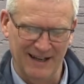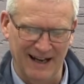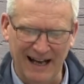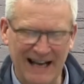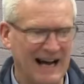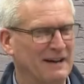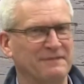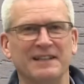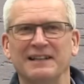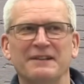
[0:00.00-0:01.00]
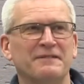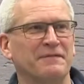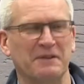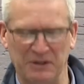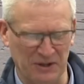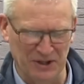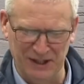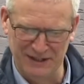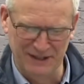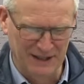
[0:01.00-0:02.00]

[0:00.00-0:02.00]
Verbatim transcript: I have to live for God